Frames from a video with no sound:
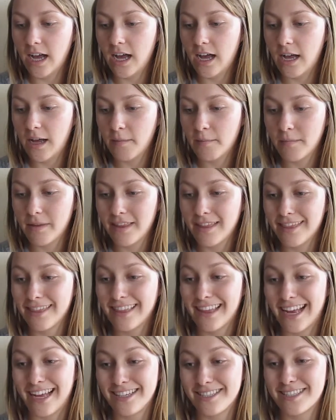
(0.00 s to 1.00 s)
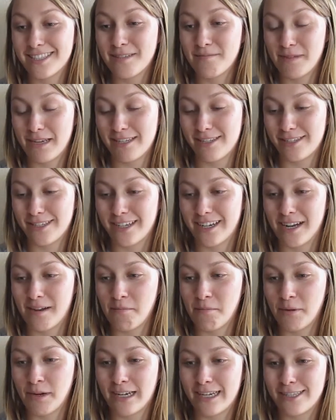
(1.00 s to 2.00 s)
Last semester,
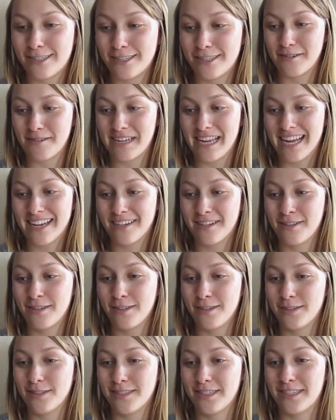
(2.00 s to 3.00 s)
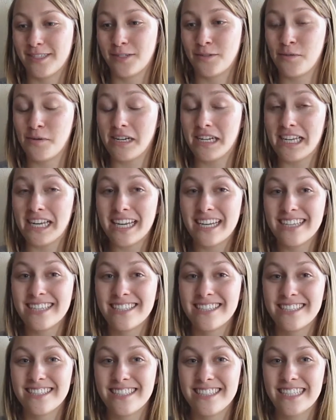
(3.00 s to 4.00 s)
I'm pretty we had close to 20,
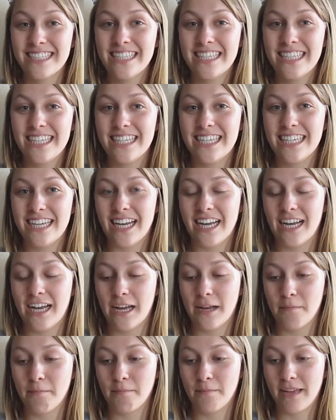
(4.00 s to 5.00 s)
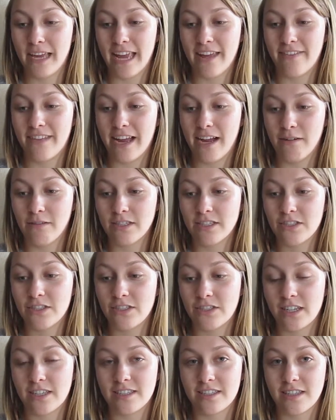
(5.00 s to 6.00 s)
and that was
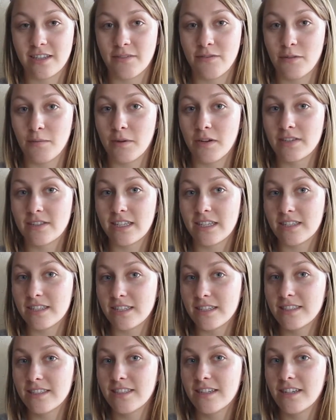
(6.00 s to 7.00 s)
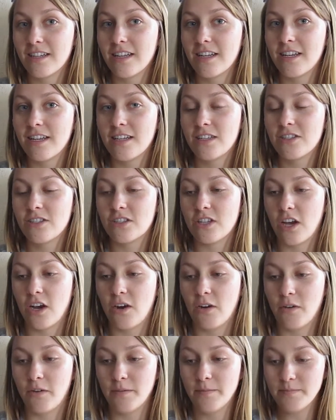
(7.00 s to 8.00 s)
just in the football season.
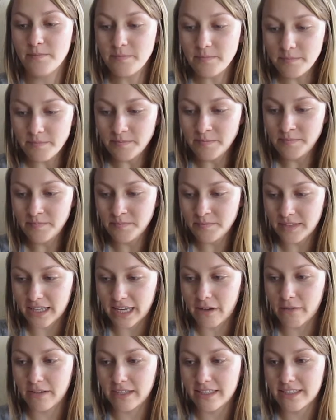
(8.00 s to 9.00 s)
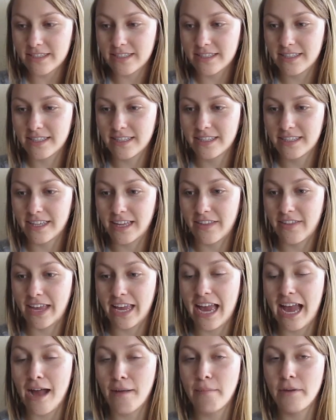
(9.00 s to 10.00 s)
So they
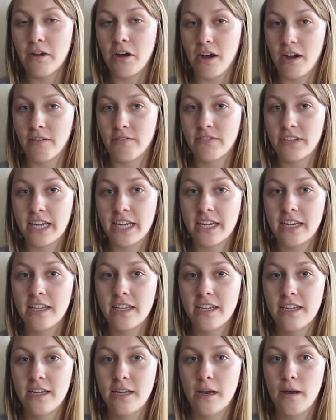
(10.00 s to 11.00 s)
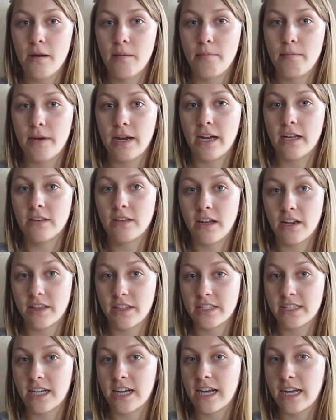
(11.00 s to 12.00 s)
happen often, but a lot of
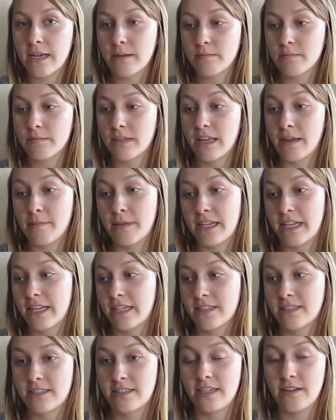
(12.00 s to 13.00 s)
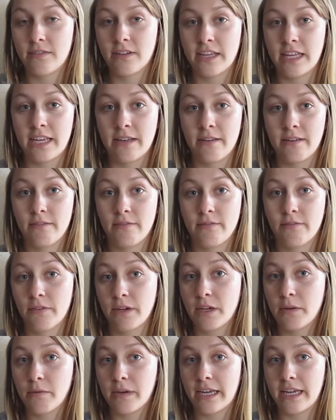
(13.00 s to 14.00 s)
the time, it's definitely
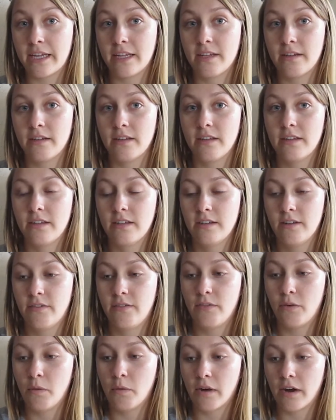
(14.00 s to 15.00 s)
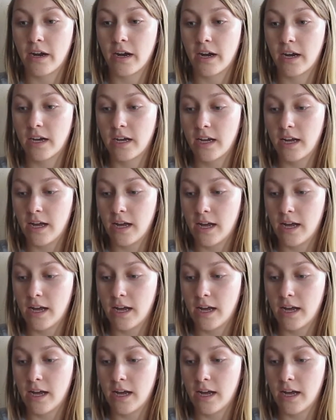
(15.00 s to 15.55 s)
frequent for,